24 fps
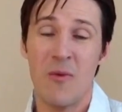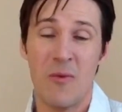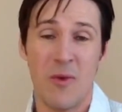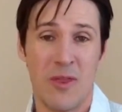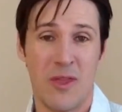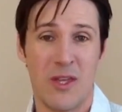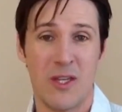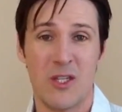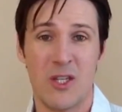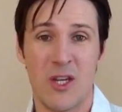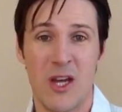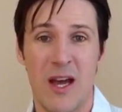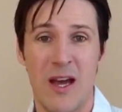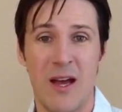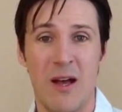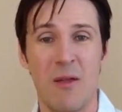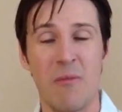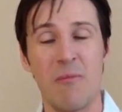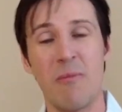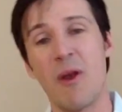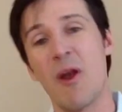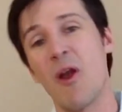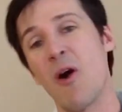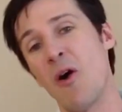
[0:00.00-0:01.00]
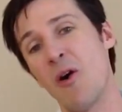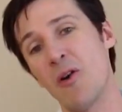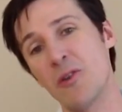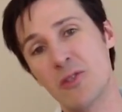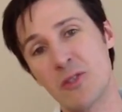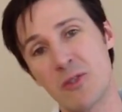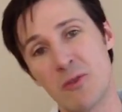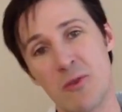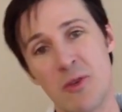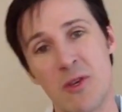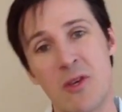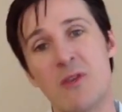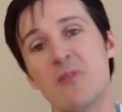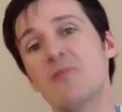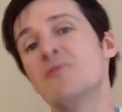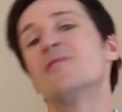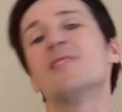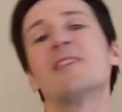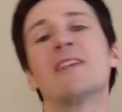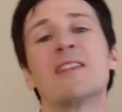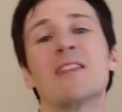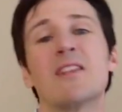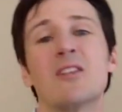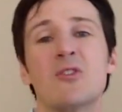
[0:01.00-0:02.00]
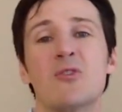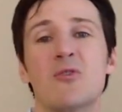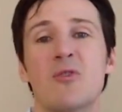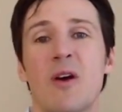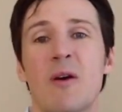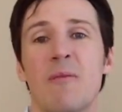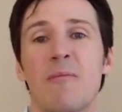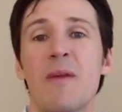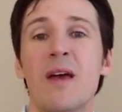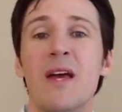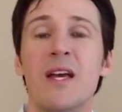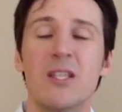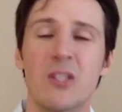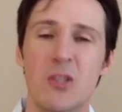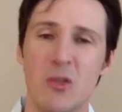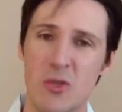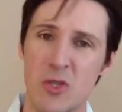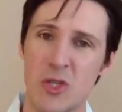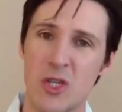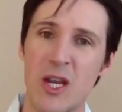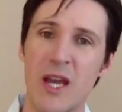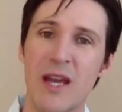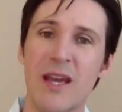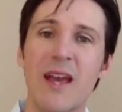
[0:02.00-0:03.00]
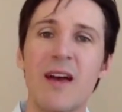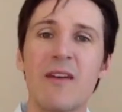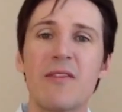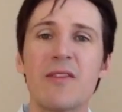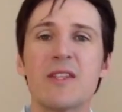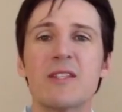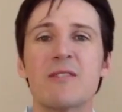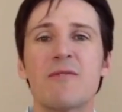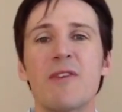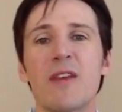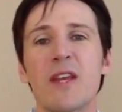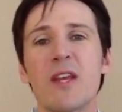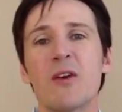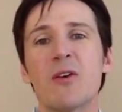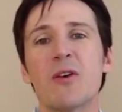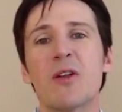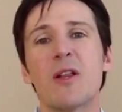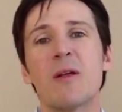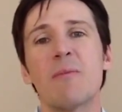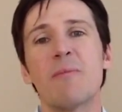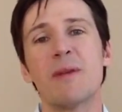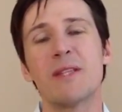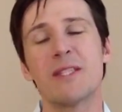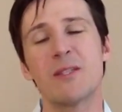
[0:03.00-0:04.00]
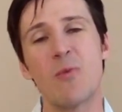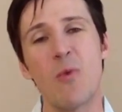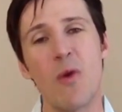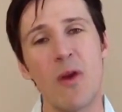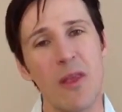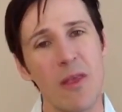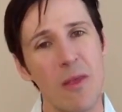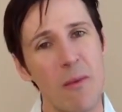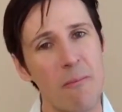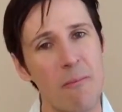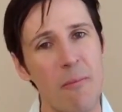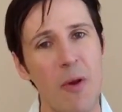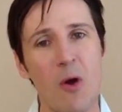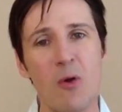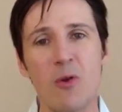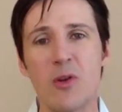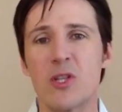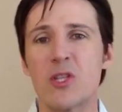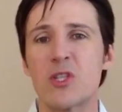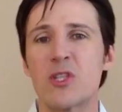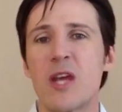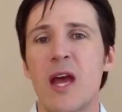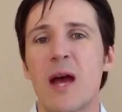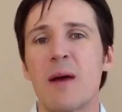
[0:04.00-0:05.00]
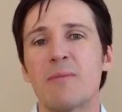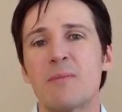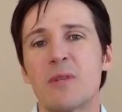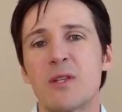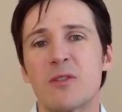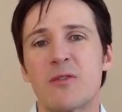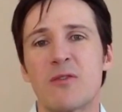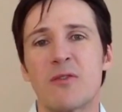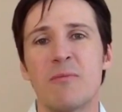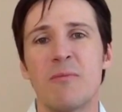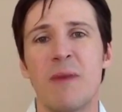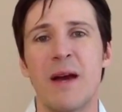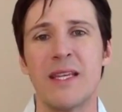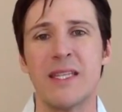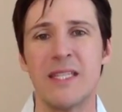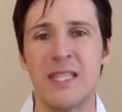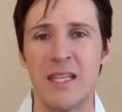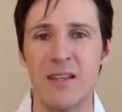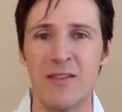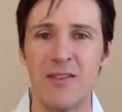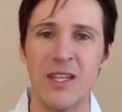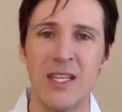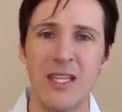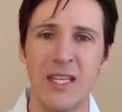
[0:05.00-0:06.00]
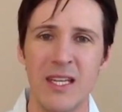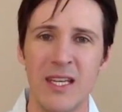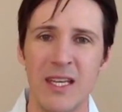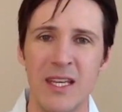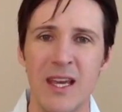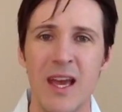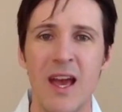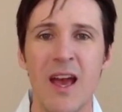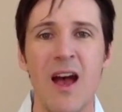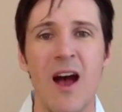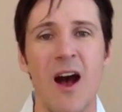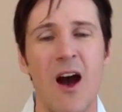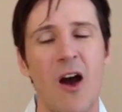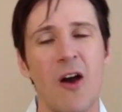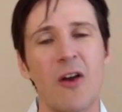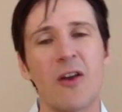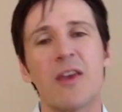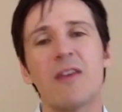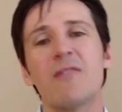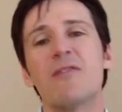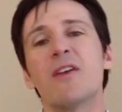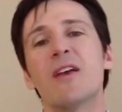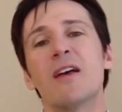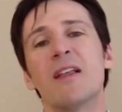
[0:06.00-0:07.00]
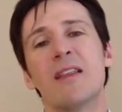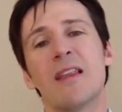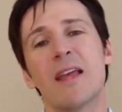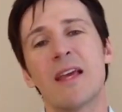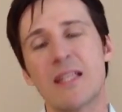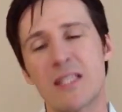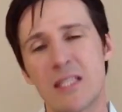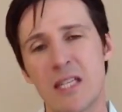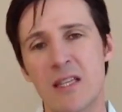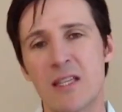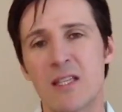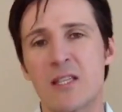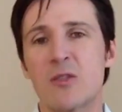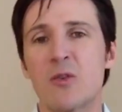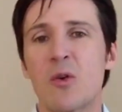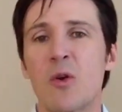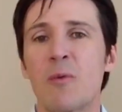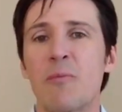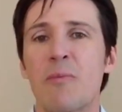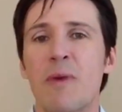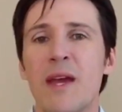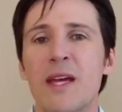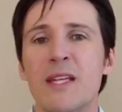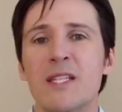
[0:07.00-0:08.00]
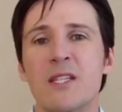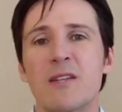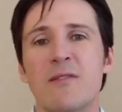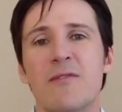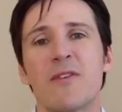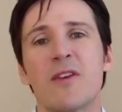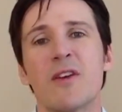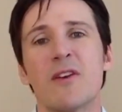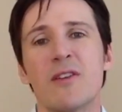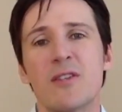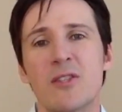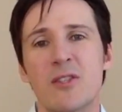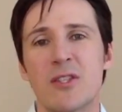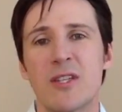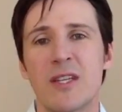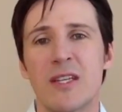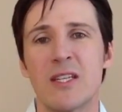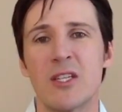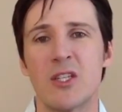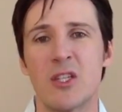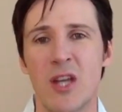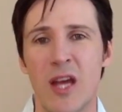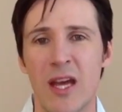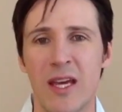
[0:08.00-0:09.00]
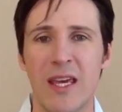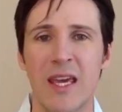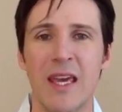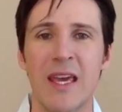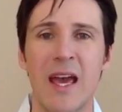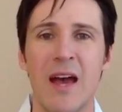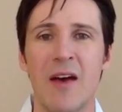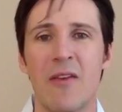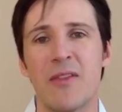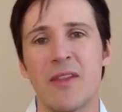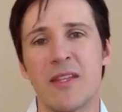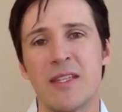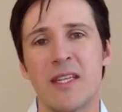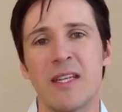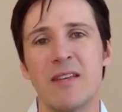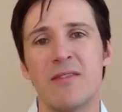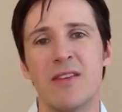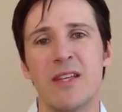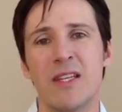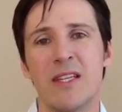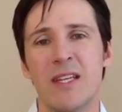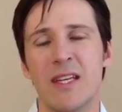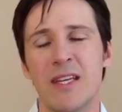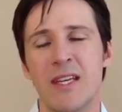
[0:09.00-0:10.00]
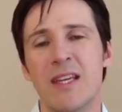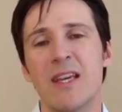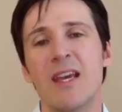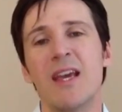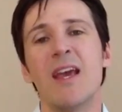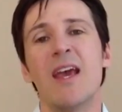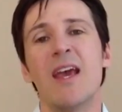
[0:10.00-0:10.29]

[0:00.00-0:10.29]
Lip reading: with a child but also using the drum. So check out this video clip. It's one of the bonus chapters from my DVD. I'll give you a link to the store page if you're interested in checking out the DVD,